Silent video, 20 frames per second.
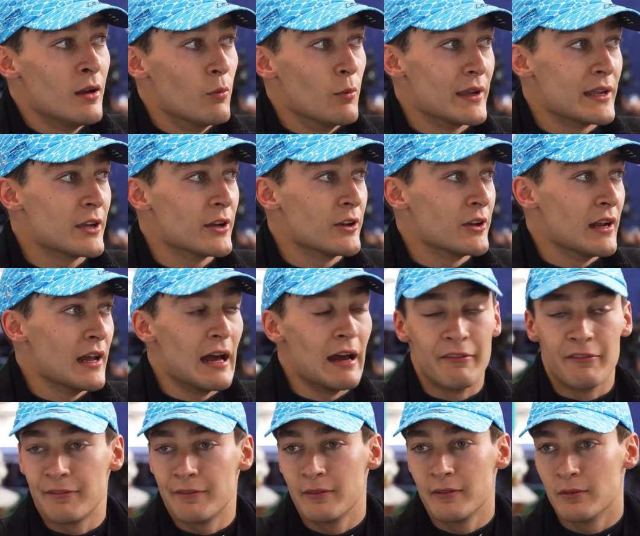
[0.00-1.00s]
We couldn't
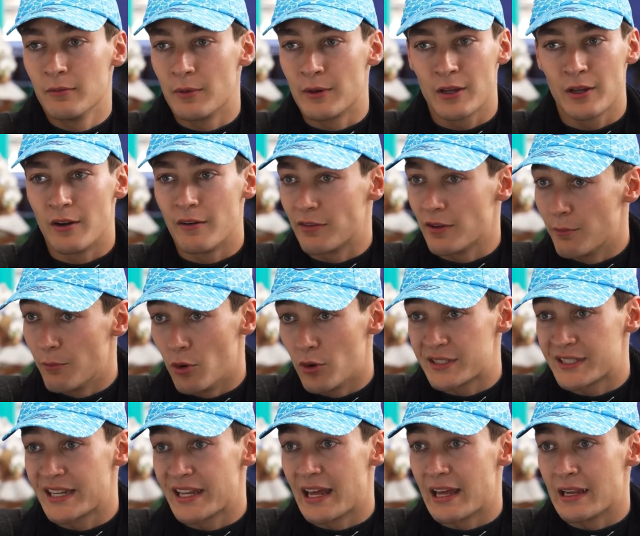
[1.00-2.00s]
have done more
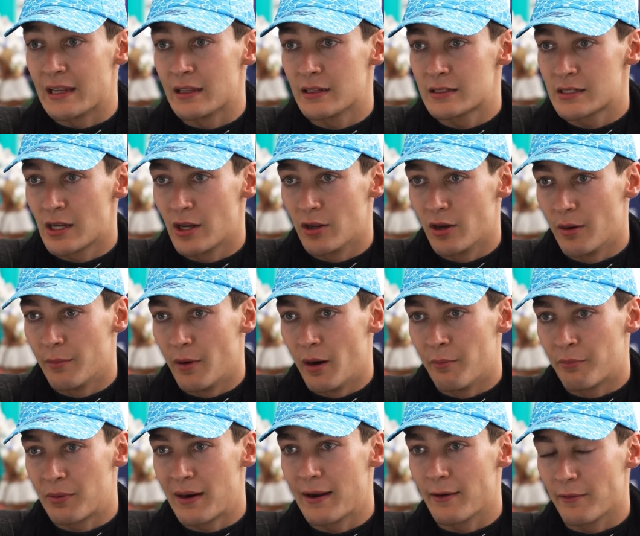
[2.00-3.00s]
today, so
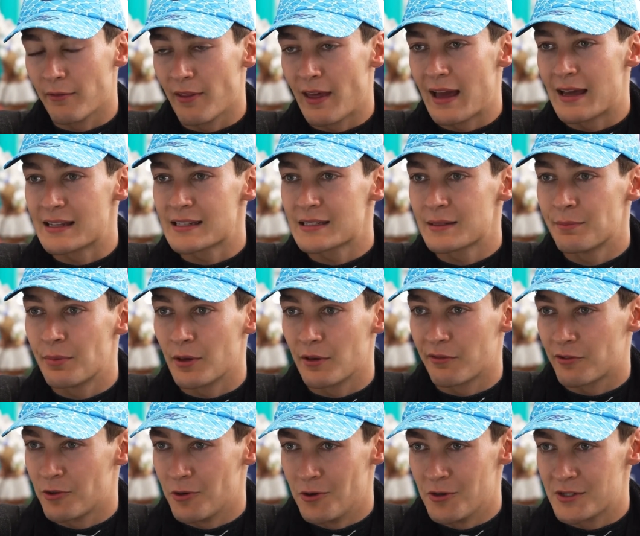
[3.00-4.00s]
I'm proud of that. But
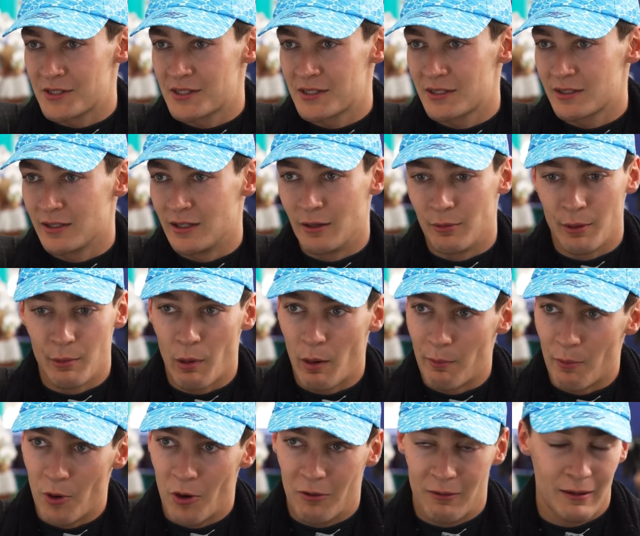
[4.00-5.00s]
of course, you know, we
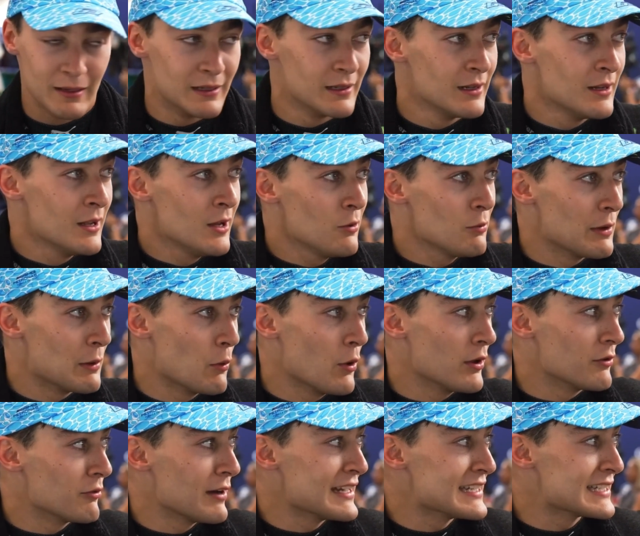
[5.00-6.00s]
want more, and we
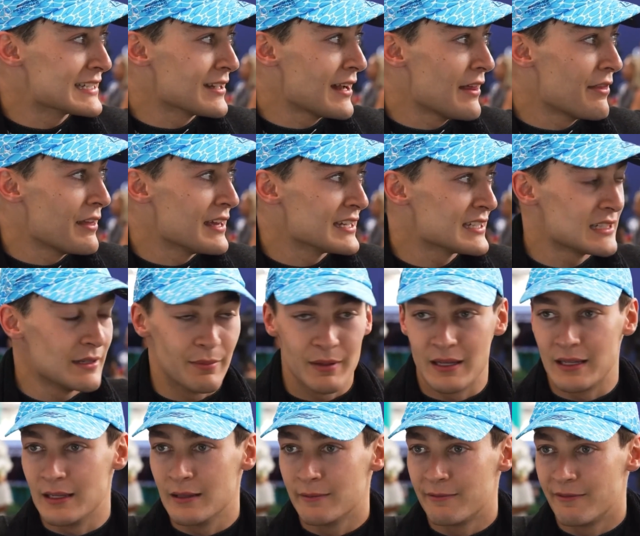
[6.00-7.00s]
want races like this to
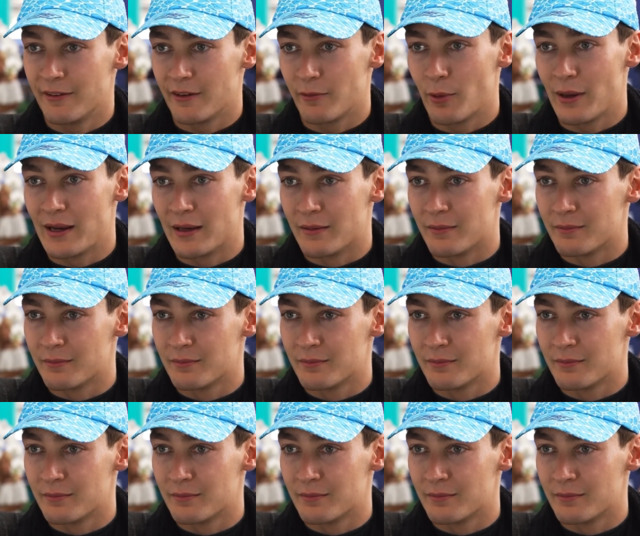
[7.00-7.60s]
be for the win.